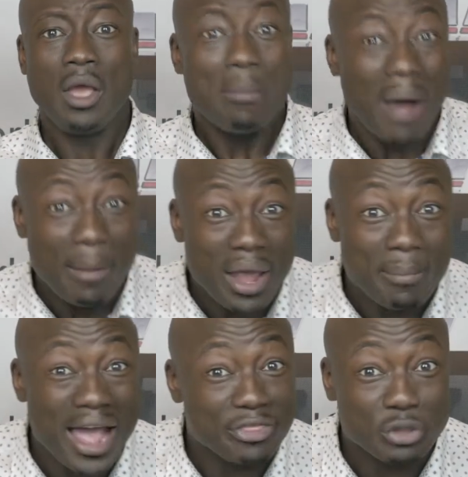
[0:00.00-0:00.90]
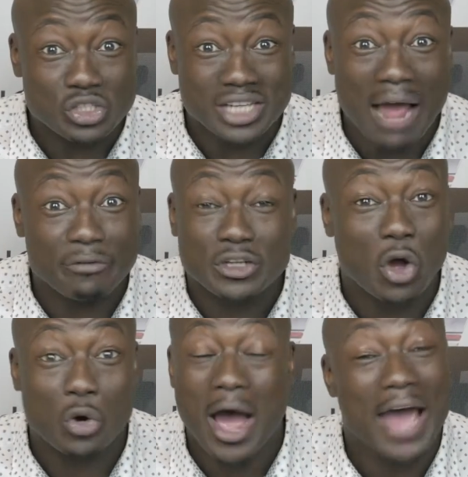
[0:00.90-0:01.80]
My man Matthew Stafford
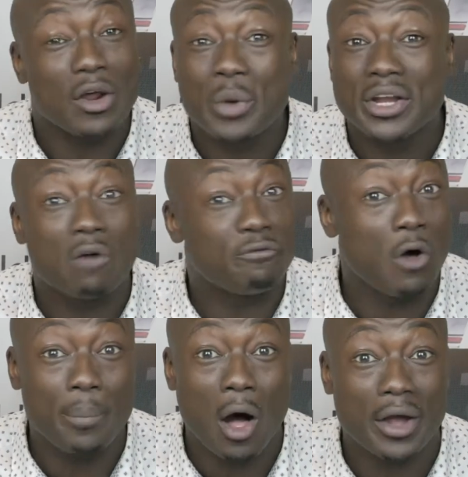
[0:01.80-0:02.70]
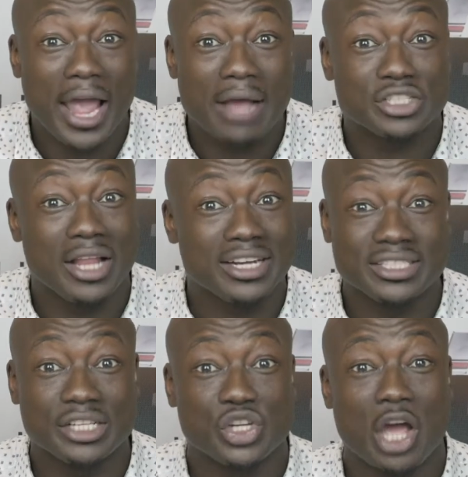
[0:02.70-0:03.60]
don't know how to win no football games,
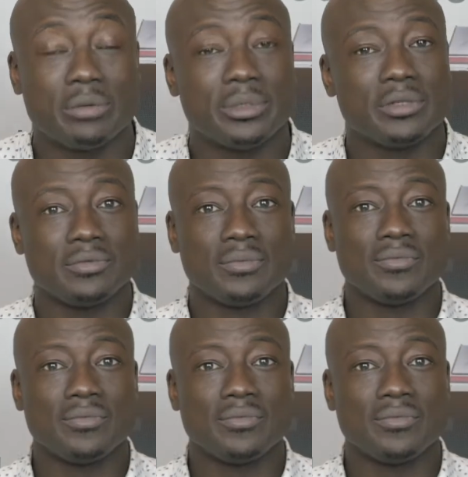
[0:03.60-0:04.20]
ladies and gentlemen.